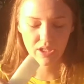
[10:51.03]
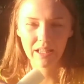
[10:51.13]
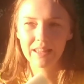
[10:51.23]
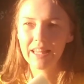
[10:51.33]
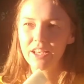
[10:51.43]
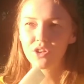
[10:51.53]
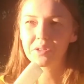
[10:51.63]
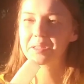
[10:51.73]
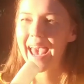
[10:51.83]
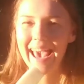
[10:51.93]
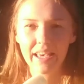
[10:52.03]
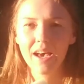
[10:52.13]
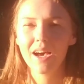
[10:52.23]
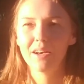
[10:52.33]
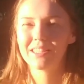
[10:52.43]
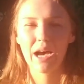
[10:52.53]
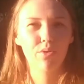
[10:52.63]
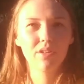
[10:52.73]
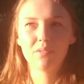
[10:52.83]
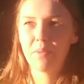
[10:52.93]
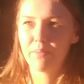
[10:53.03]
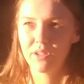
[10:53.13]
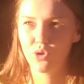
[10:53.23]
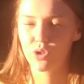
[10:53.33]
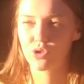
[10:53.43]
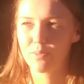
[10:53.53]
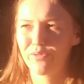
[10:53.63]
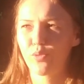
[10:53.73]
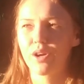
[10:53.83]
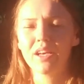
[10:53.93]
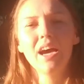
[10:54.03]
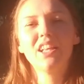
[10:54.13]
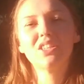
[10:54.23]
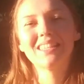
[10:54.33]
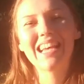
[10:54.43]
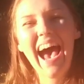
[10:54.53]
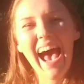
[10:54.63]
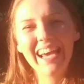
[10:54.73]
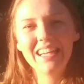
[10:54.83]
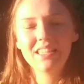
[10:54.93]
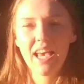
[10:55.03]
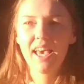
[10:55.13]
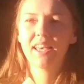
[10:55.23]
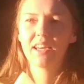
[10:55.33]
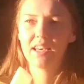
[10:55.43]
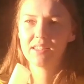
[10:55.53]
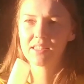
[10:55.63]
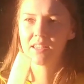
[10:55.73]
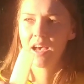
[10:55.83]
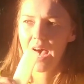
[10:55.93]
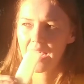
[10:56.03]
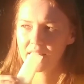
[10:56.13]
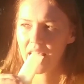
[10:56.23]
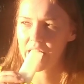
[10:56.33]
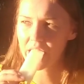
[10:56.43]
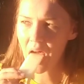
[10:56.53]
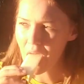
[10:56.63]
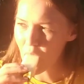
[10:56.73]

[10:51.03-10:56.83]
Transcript: a little tang. Sour is maybe too extreme of a word. There's a tiny tanginess at the end.